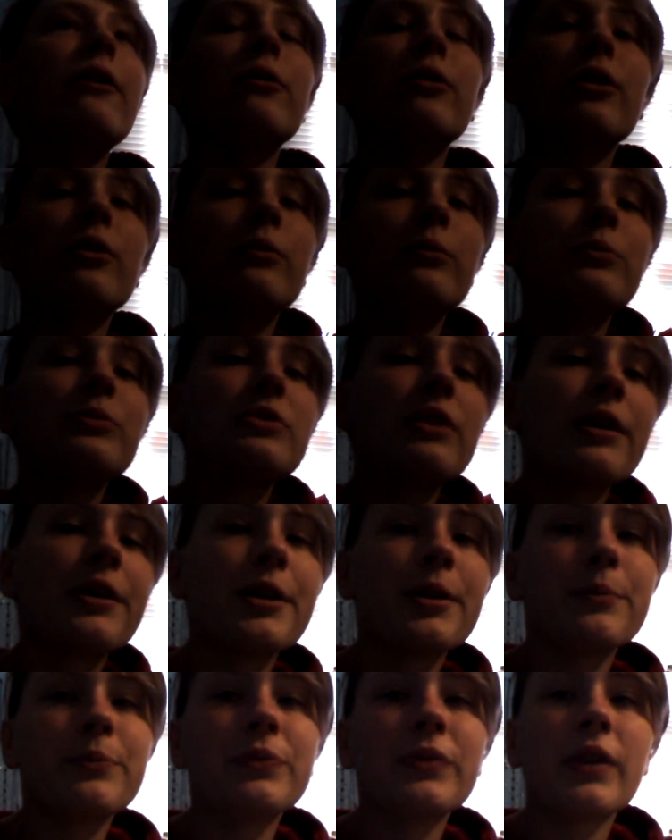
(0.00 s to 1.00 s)
I don't know.
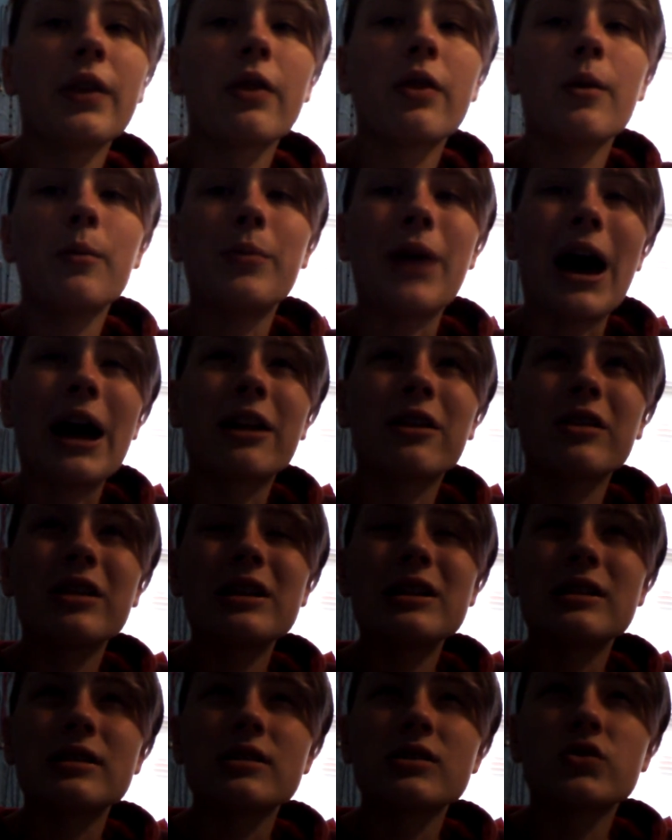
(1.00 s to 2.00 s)
Um, the
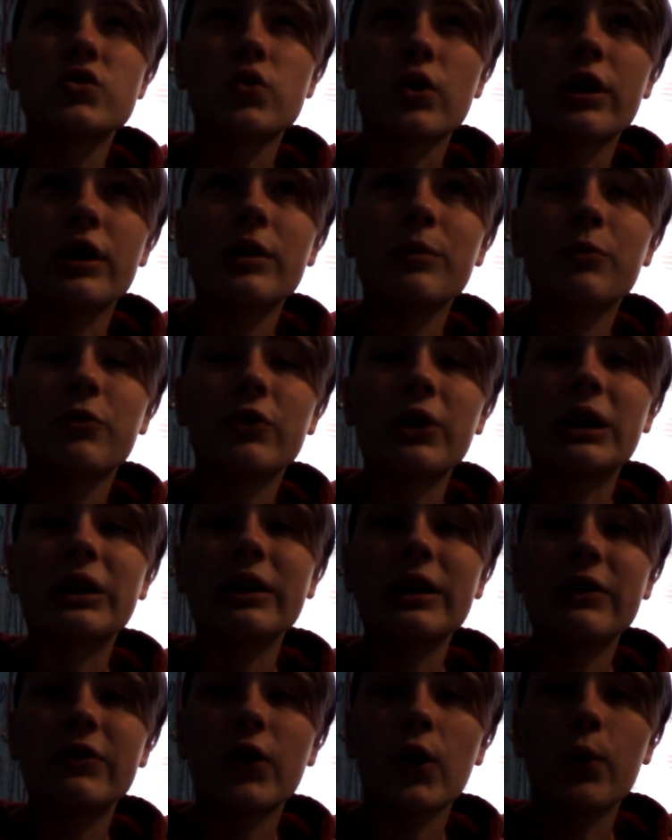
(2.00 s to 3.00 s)
battery does drain
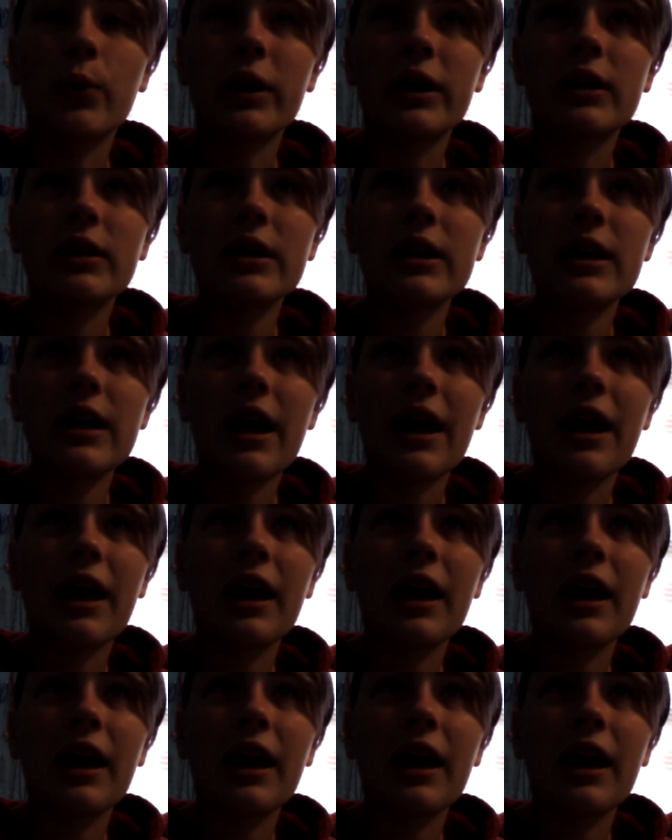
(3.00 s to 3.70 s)
fairly quickly,